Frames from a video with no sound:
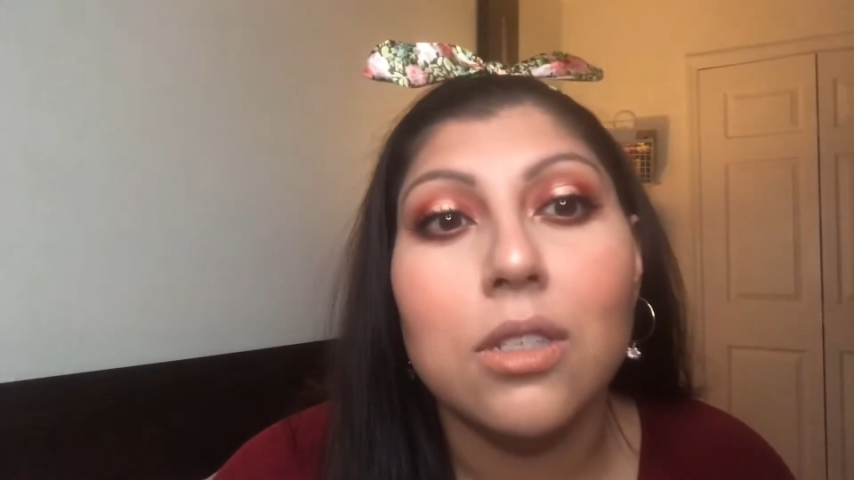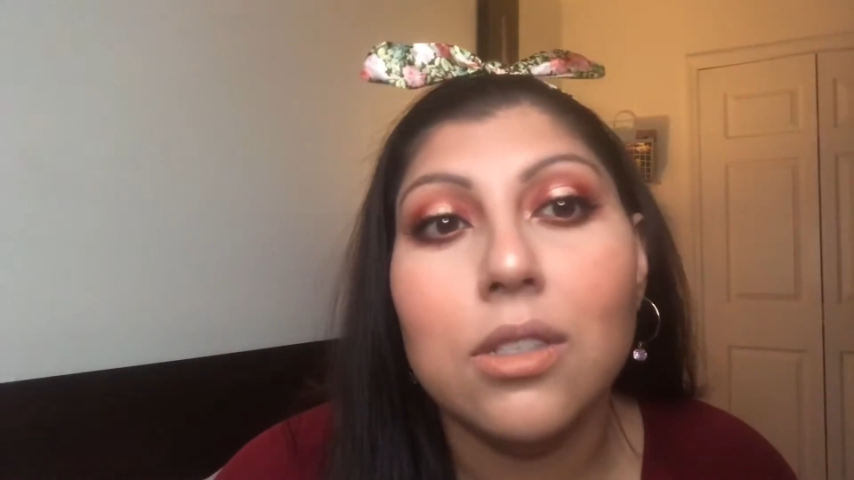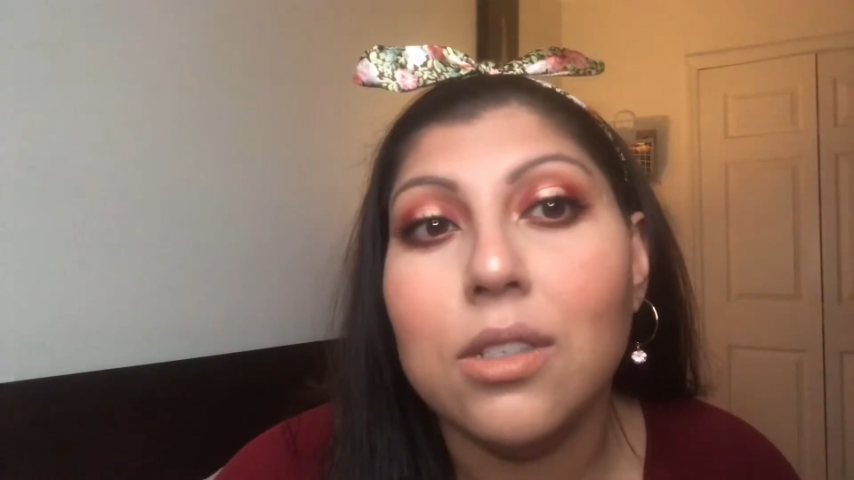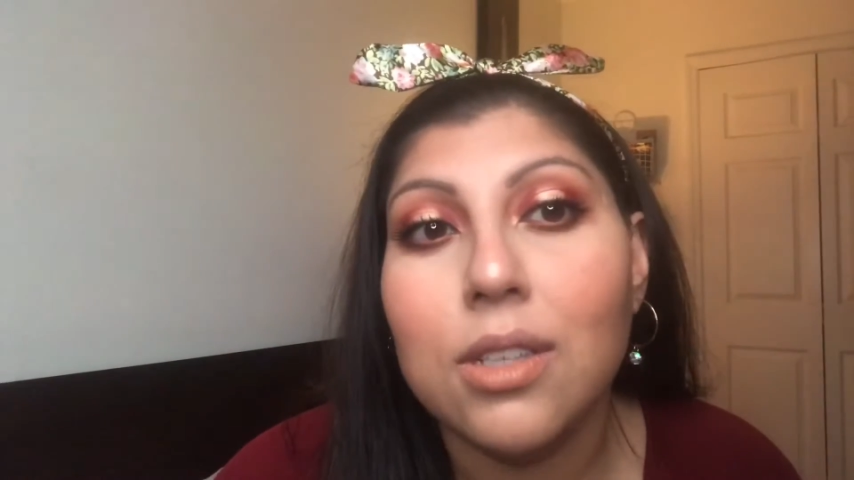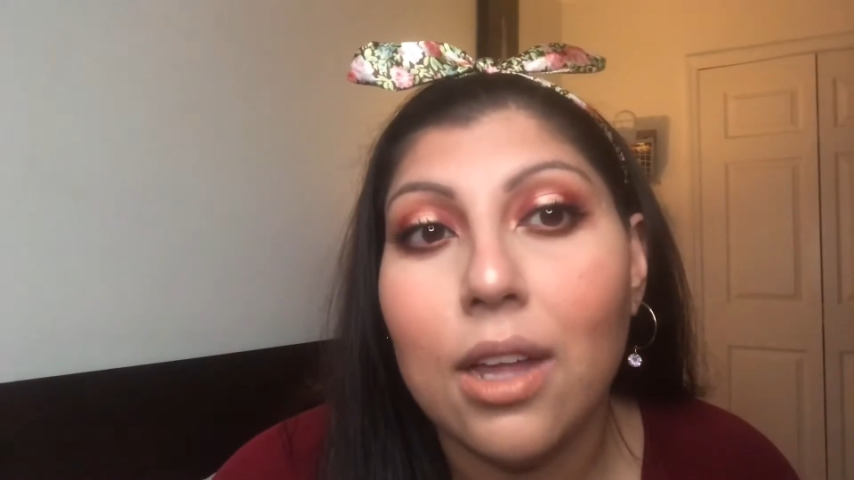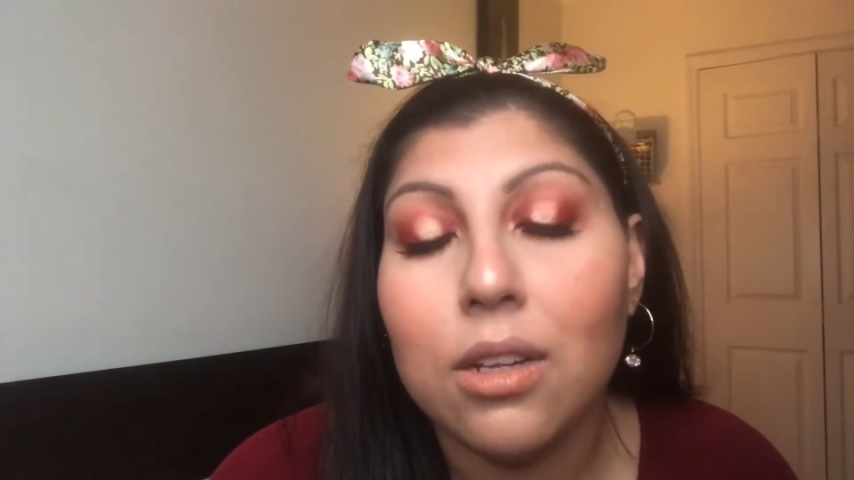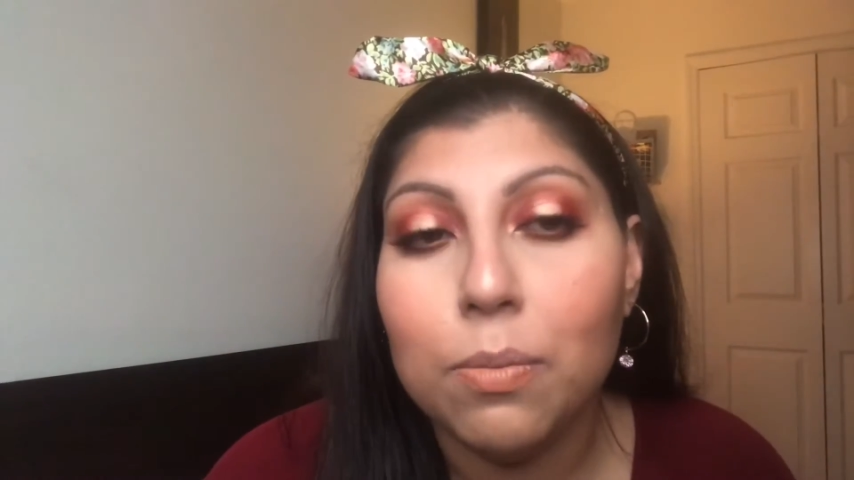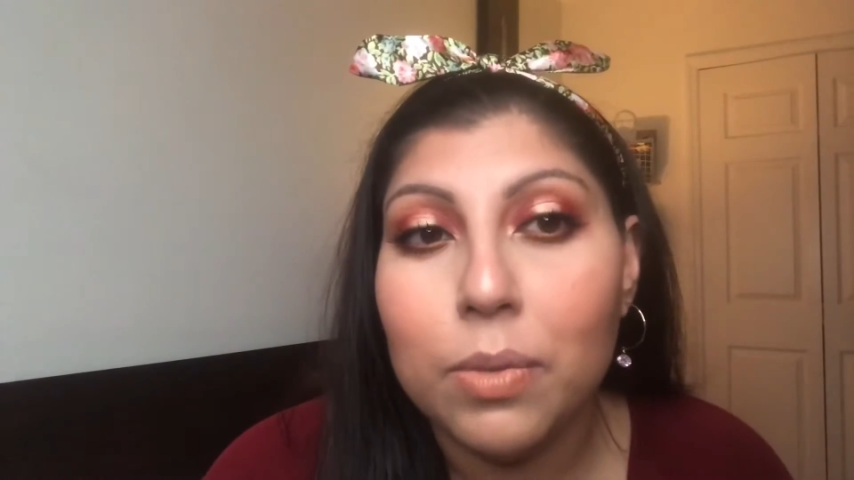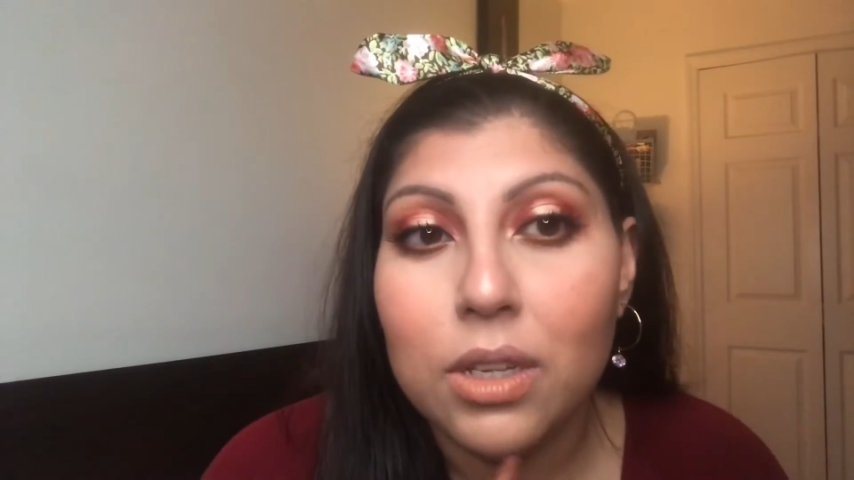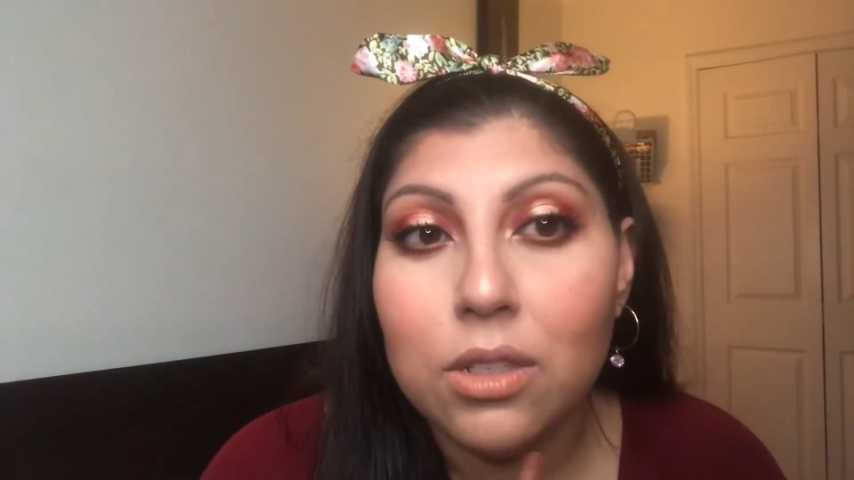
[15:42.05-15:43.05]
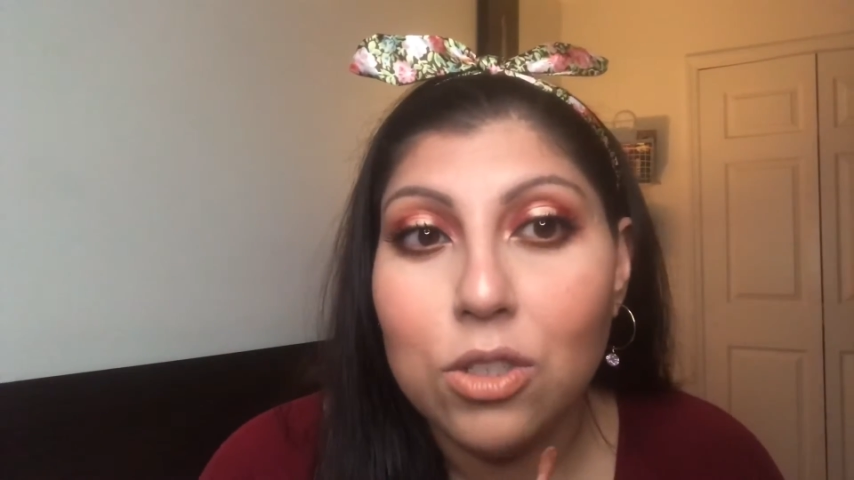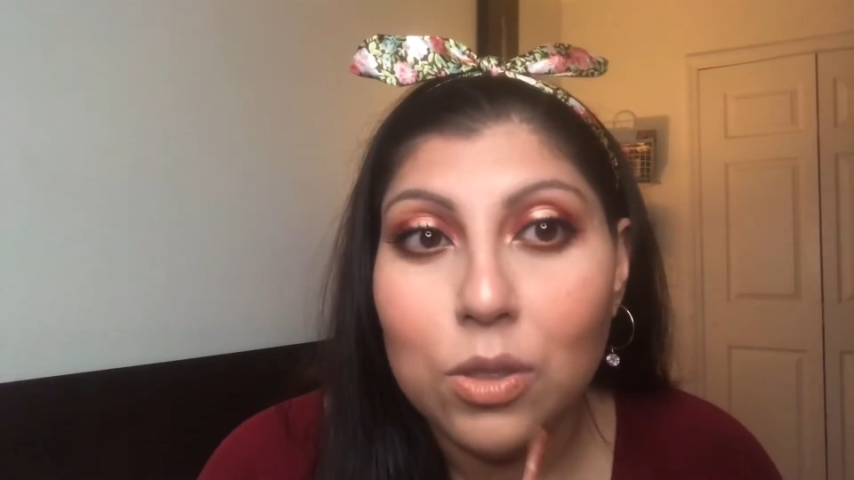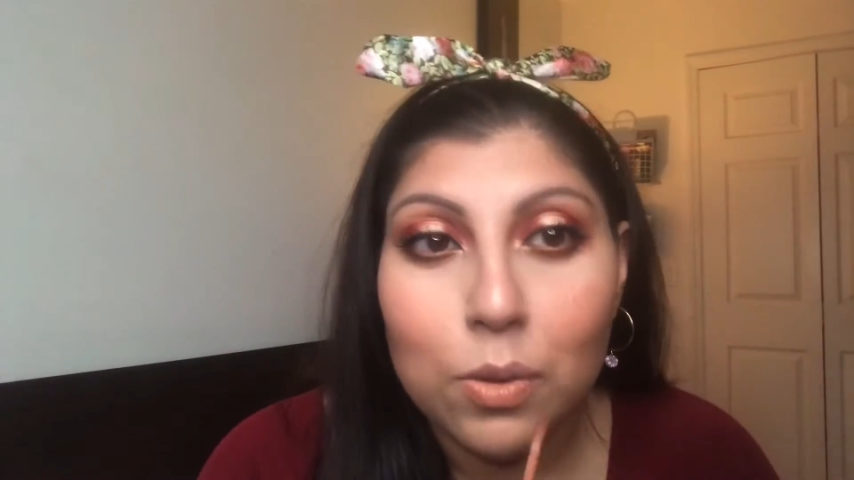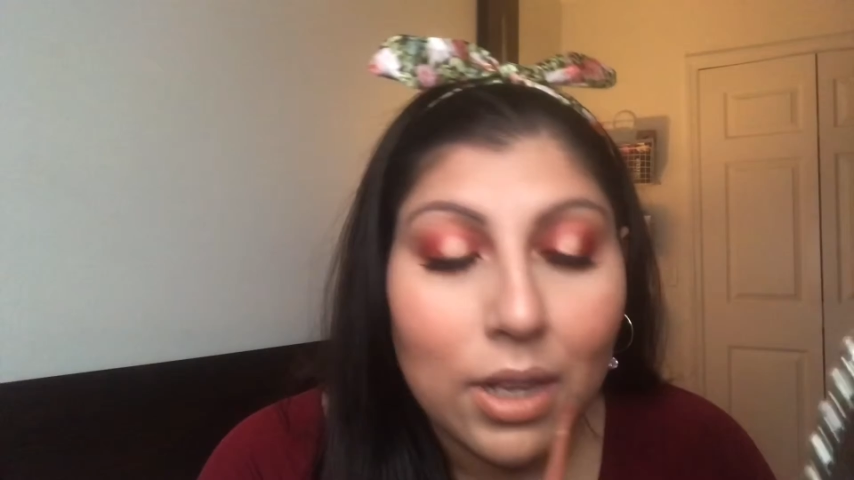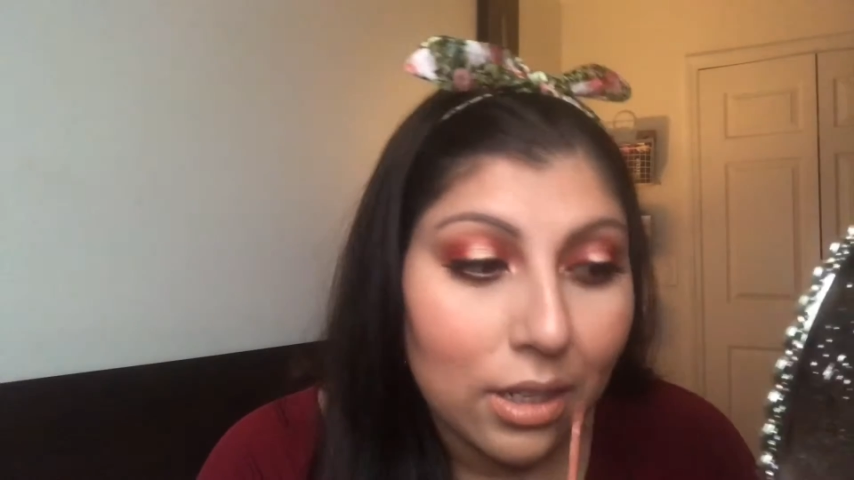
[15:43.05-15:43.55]
just a tad bit
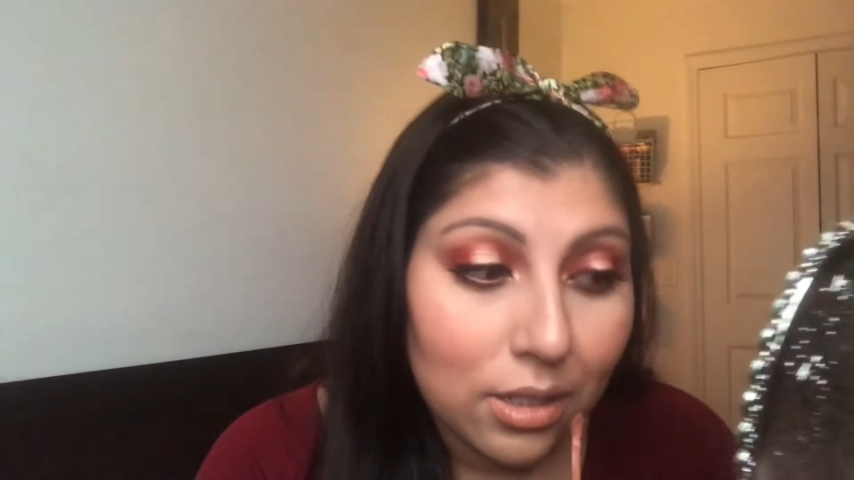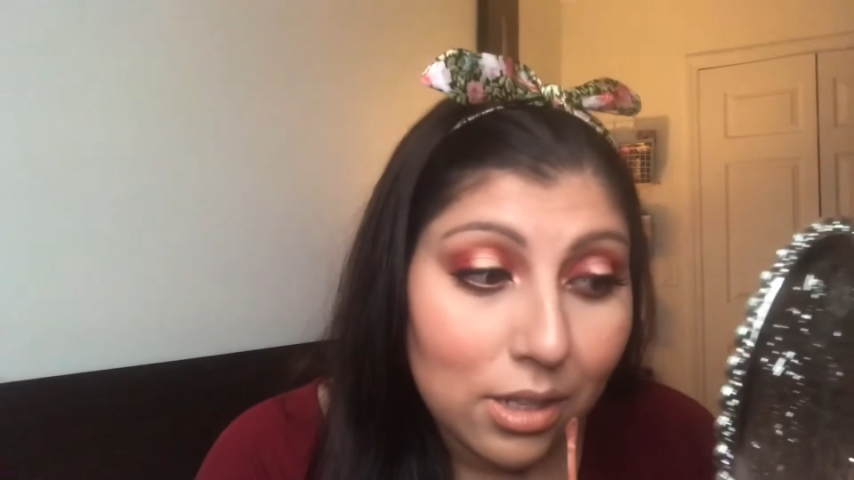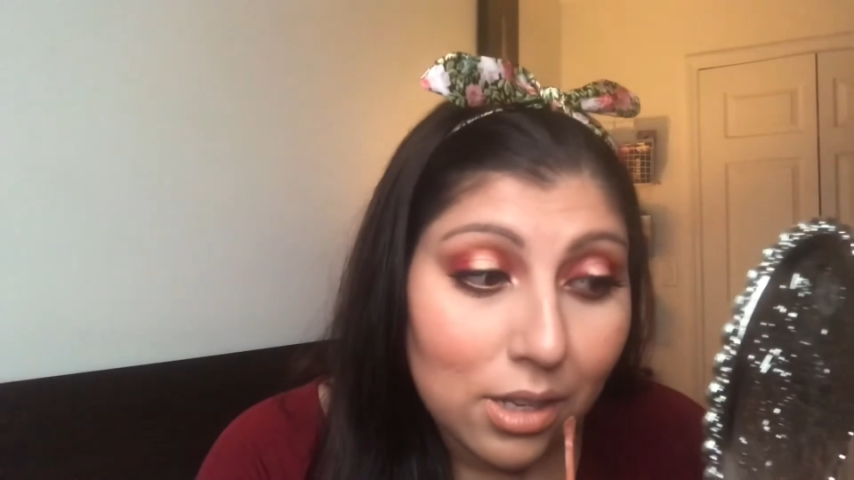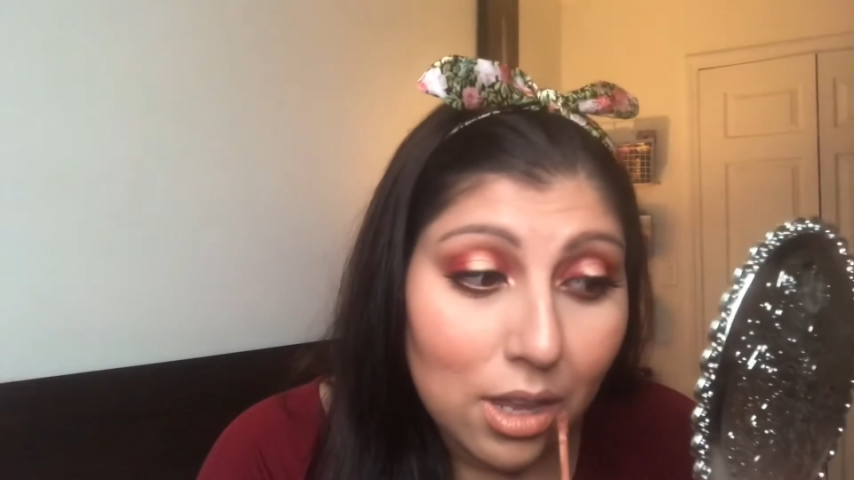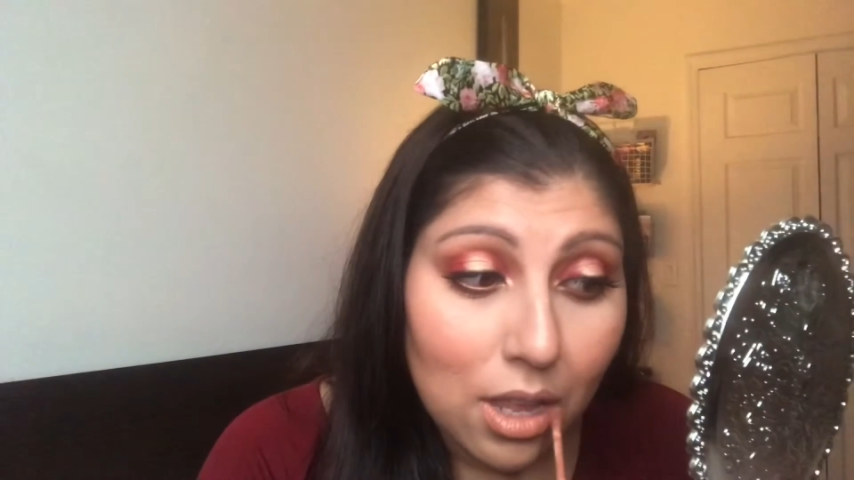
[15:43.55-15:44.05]
too light